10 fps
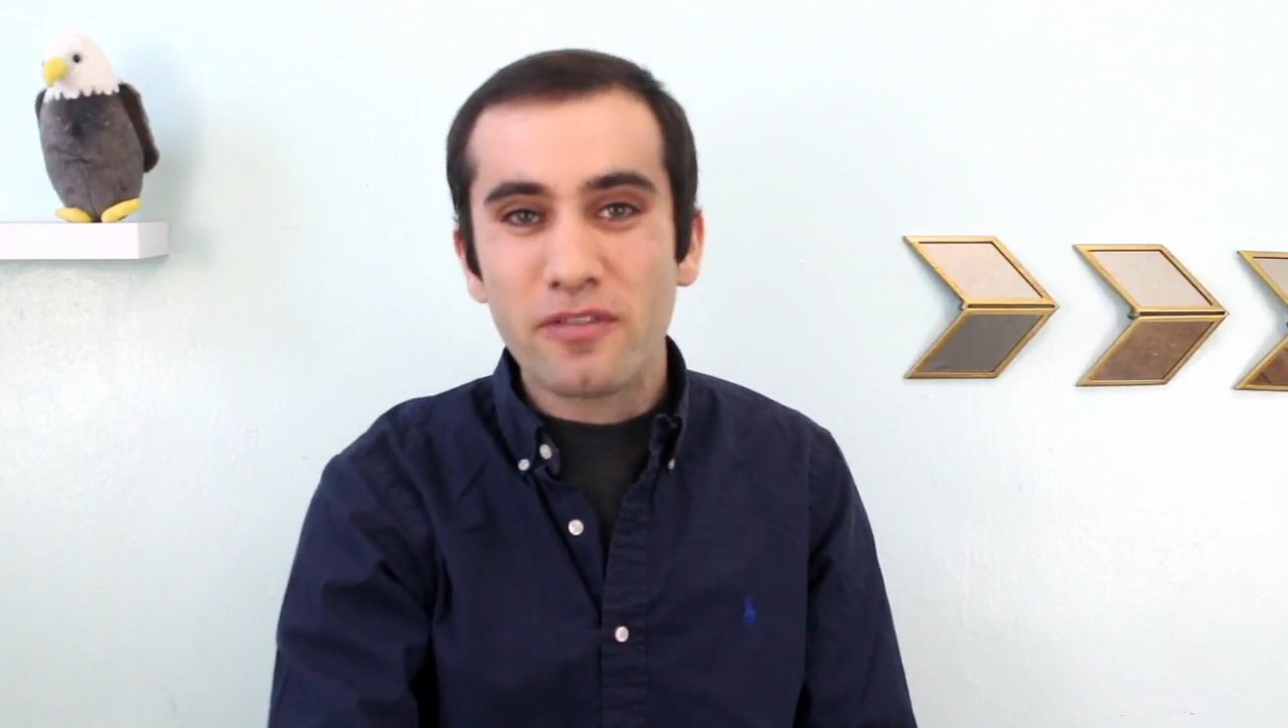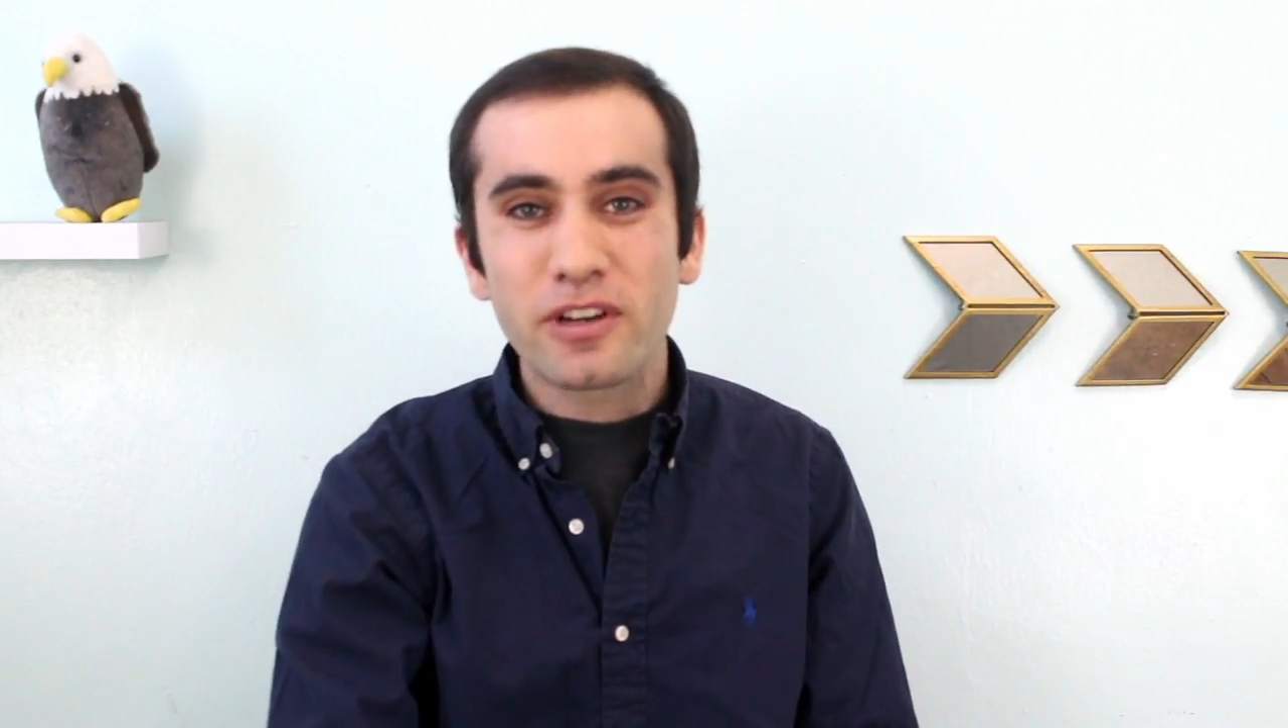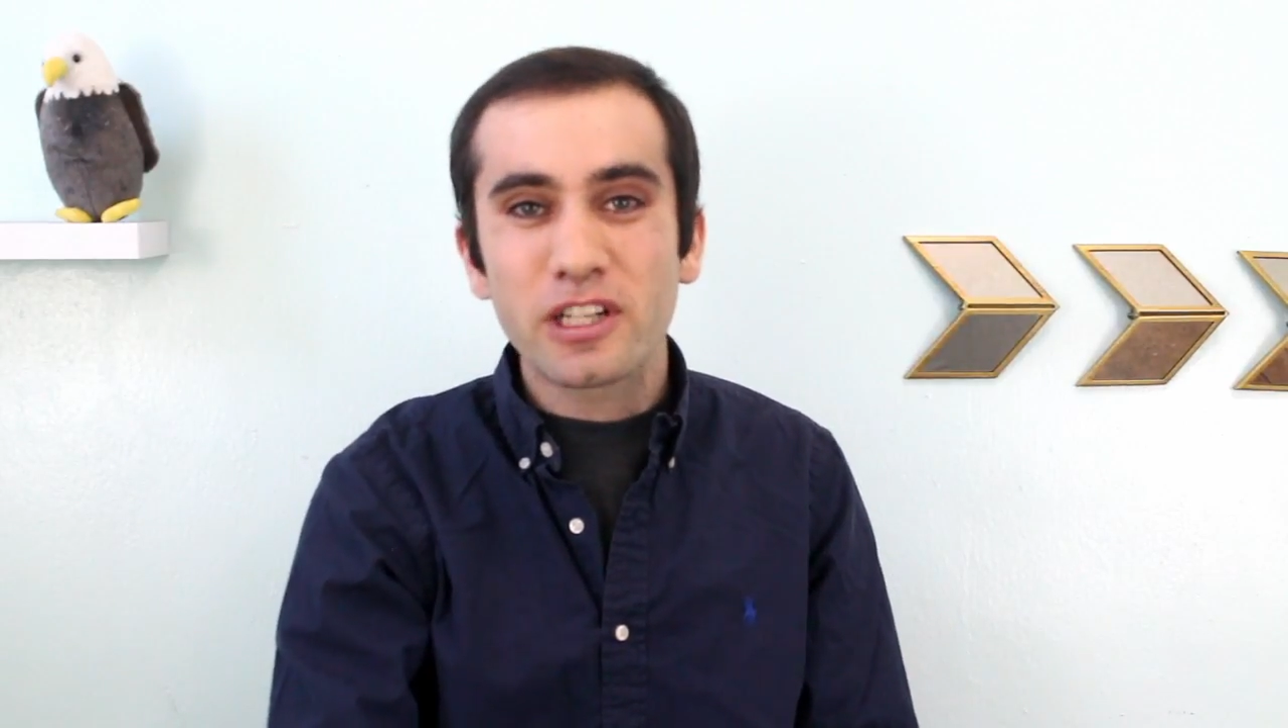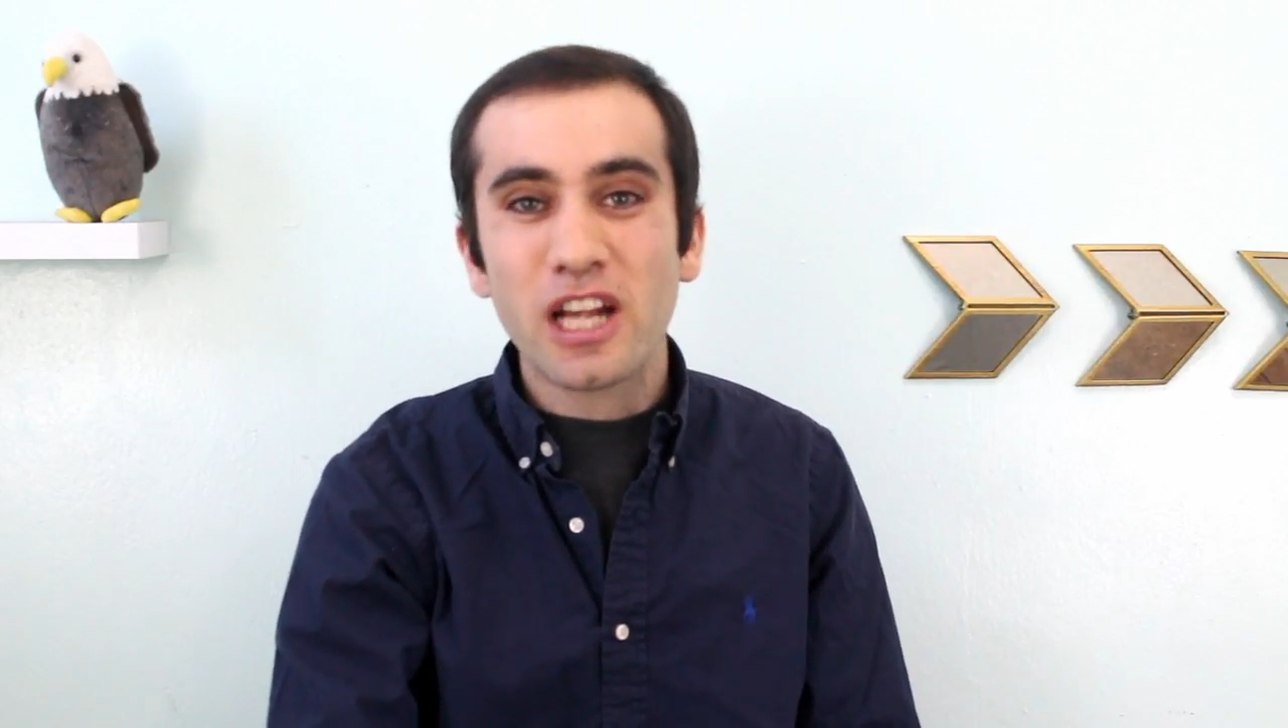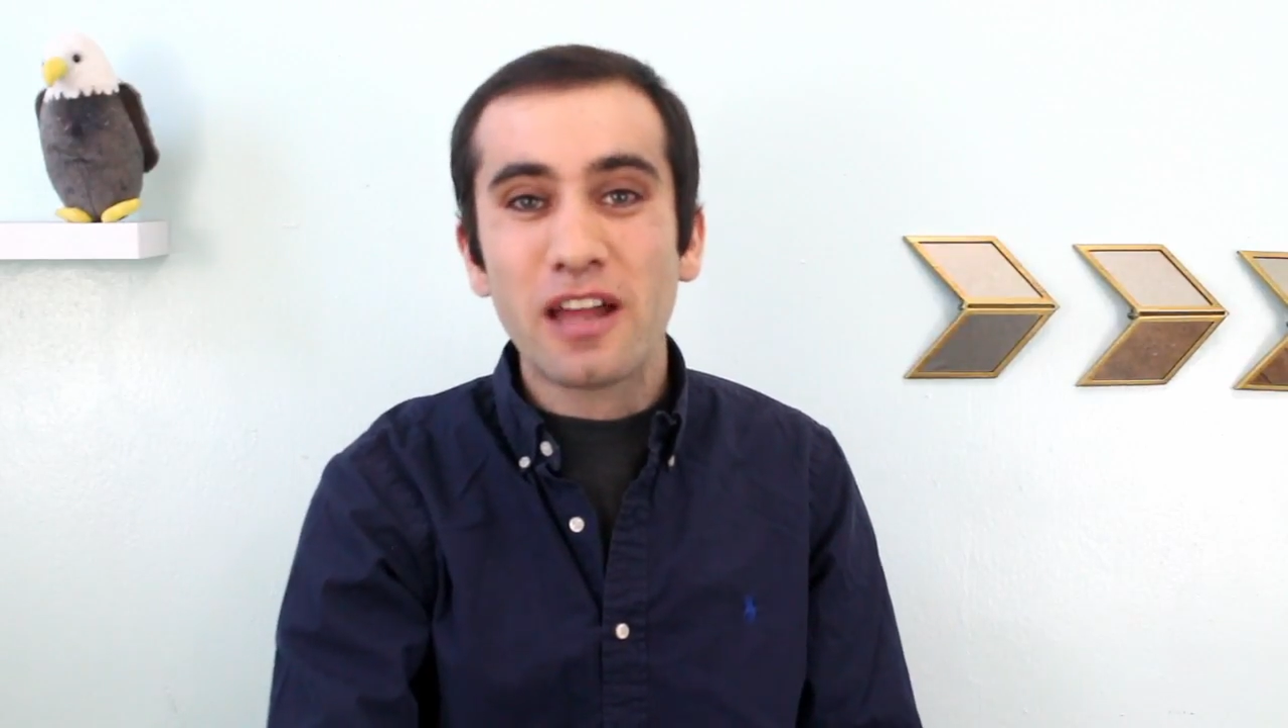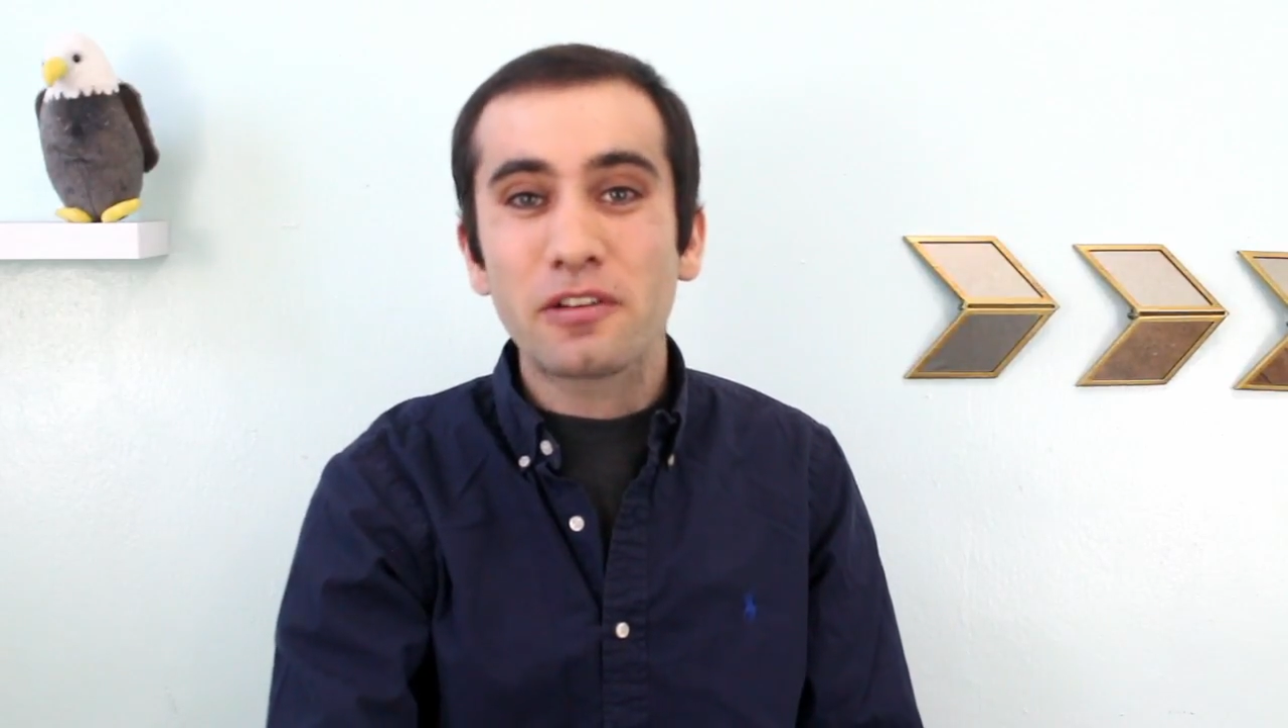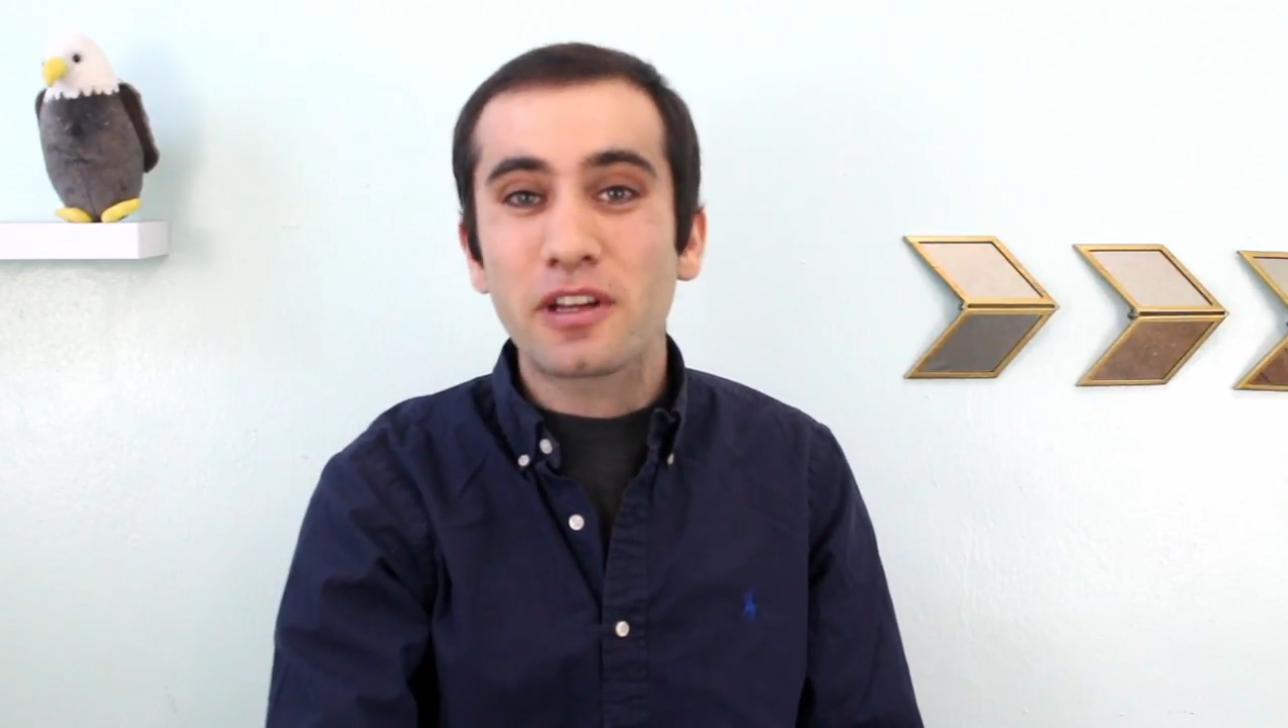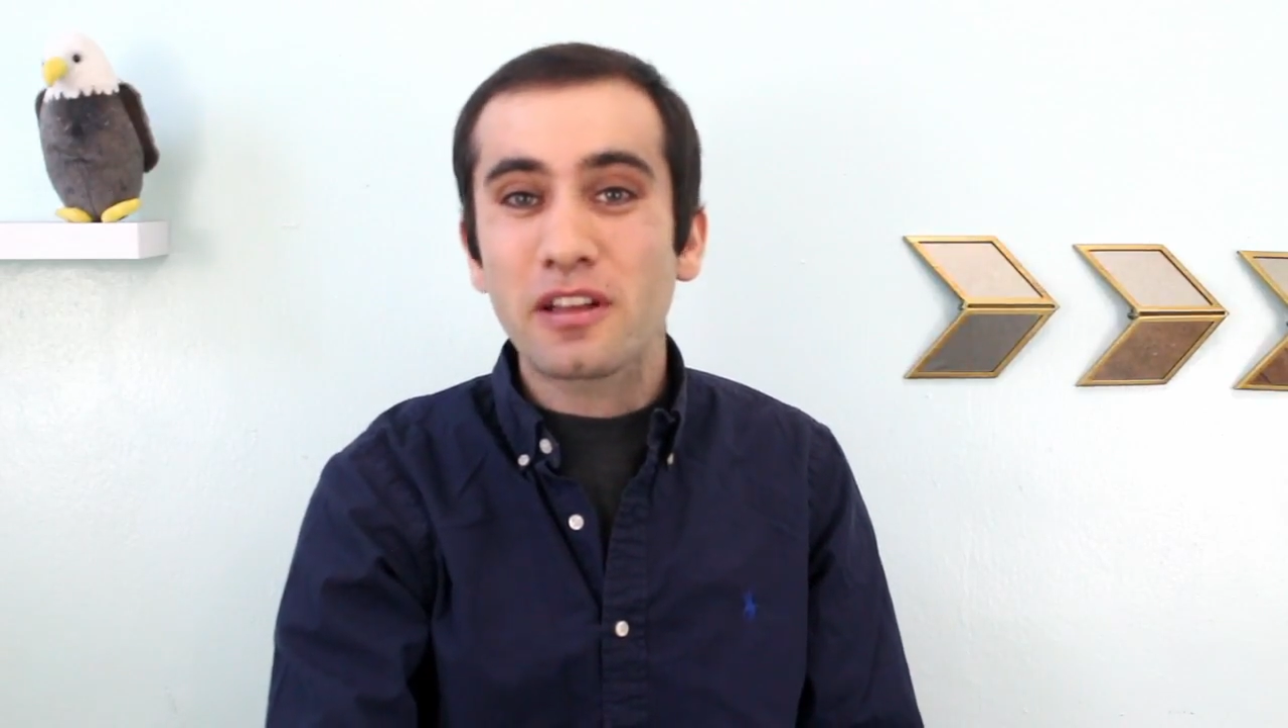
every child